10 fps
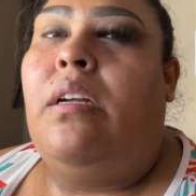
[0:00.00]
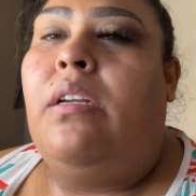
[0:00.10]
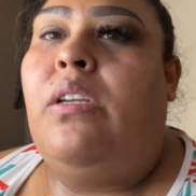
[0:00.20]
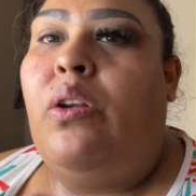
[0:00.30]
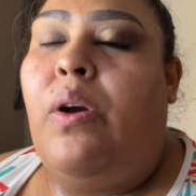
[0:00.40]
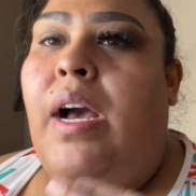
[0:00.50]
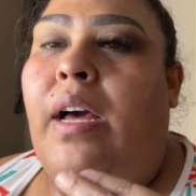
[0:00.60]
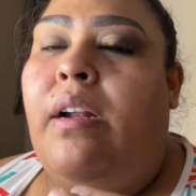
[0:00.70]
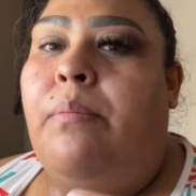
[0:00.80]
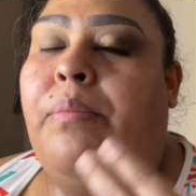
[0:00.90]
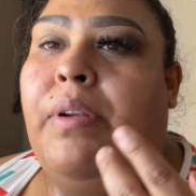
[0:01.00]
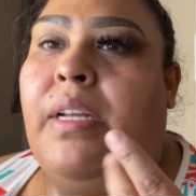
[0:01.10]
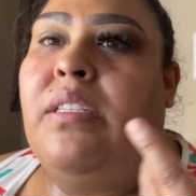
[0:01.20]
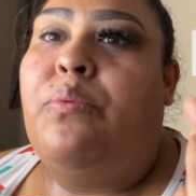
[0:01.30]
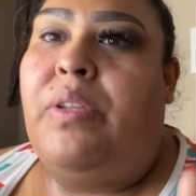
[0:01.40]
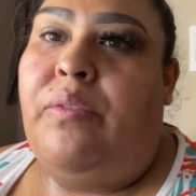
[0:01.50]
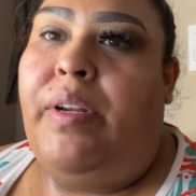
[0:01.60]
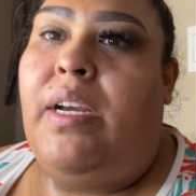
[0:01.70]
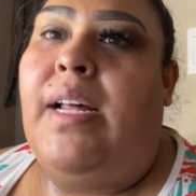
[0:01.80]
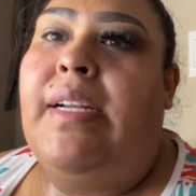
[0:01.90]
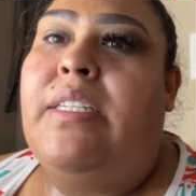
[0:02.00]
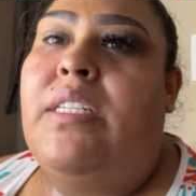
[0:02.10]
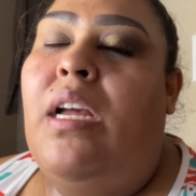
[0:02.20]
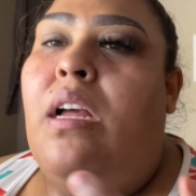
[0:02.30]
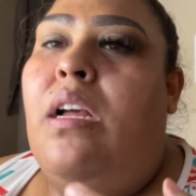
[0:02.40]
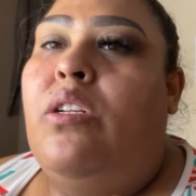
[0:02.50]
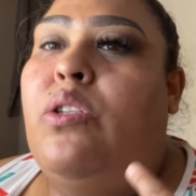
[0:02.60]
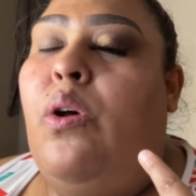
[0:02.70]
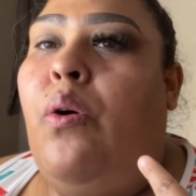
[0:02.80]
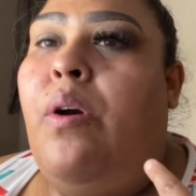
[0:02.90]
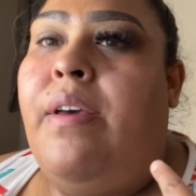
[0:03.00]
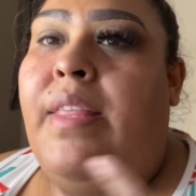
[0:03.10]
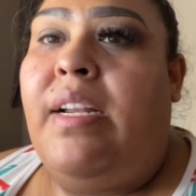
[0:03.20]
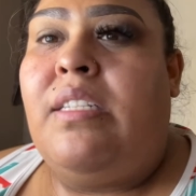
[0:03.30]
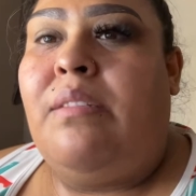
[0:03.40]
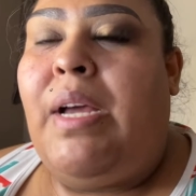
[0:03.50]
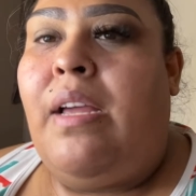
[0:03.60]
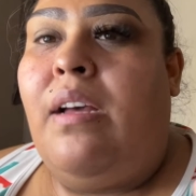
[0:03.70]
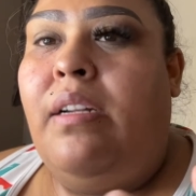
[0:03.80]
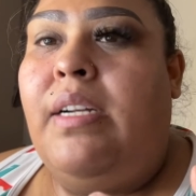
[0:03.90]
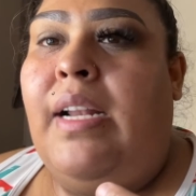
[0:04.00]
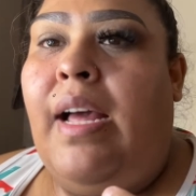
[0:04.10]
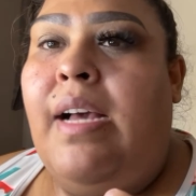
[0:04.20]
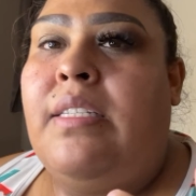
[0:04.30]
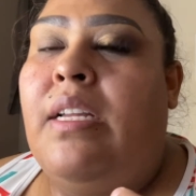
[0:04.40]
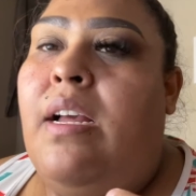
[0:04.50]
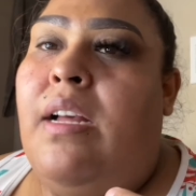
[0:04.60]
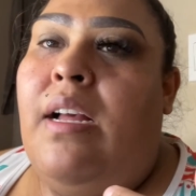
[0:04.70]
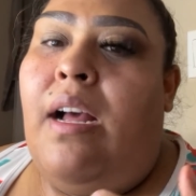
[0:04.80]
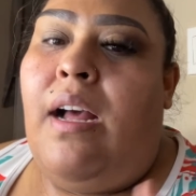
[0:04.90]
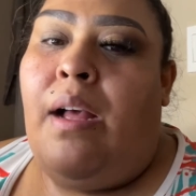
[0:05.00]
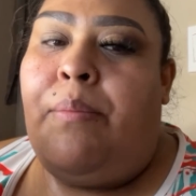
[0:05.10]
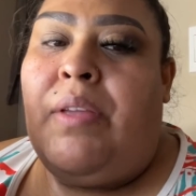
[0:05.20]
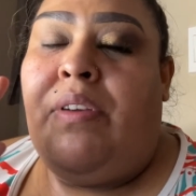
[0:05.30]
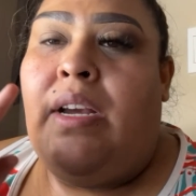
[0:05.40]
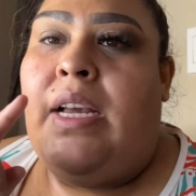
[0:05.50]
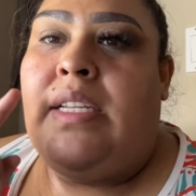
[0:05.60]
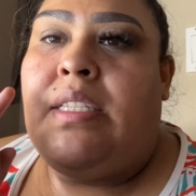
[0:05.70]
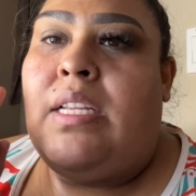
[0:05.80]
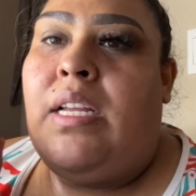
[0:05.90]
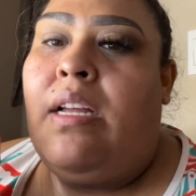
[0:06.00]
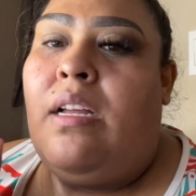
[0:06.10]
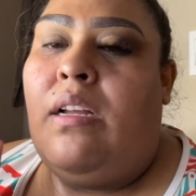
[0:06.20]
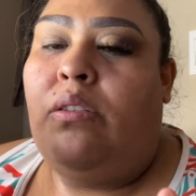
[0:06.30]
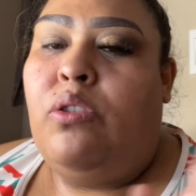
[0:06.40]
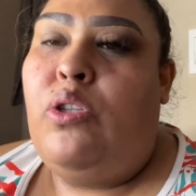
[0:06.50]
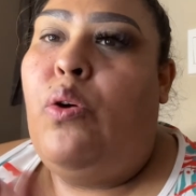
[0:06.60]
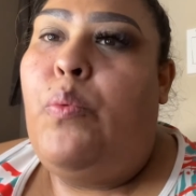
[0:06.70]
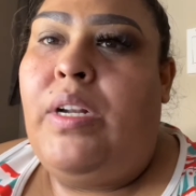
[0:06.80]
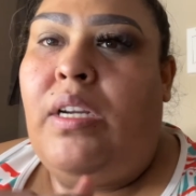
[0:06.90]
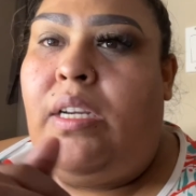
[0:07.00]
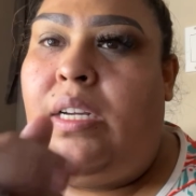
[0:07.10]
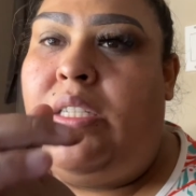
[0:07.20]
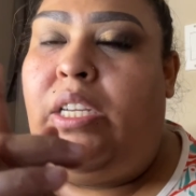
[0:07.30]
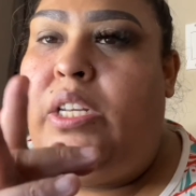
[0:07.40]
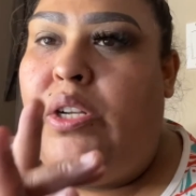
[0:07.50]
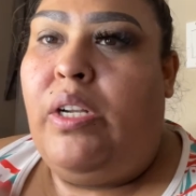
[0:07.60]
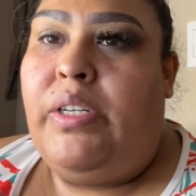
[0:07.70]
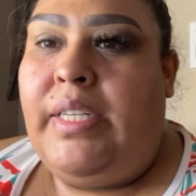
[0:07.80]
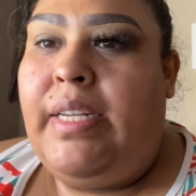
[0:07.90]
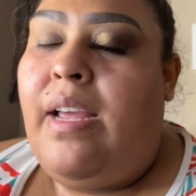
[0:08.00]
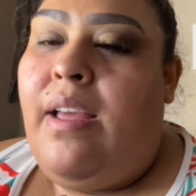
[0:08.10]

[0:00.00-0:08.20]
you know, how to blend with 3 colors. So that is my other class. If you guys do want to continue learning,